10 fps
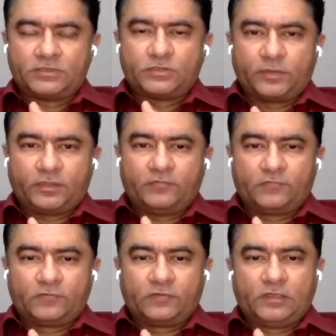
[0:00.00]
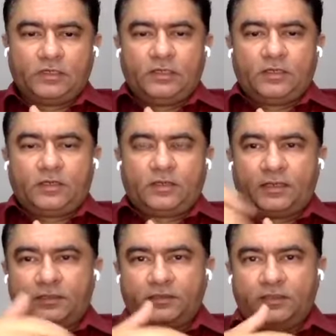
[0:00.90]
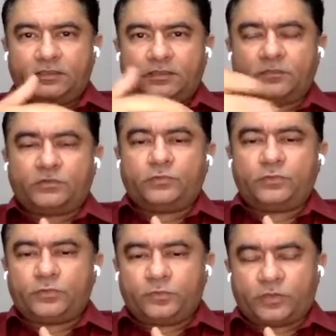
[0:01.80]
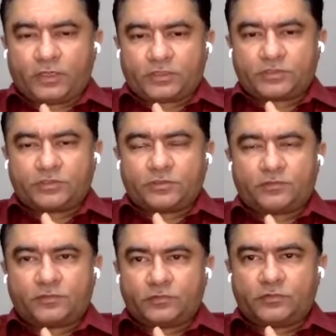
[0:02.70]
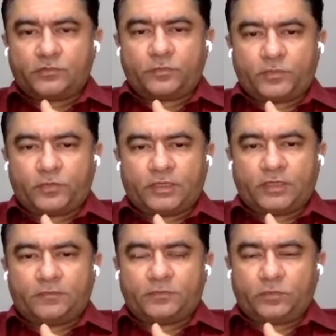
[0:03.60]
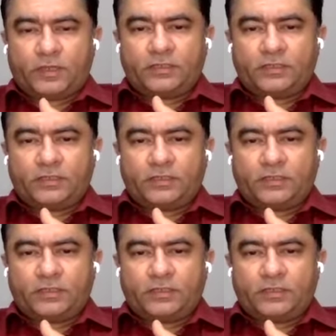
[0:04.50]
these domains, and take them through to production, through prototype, through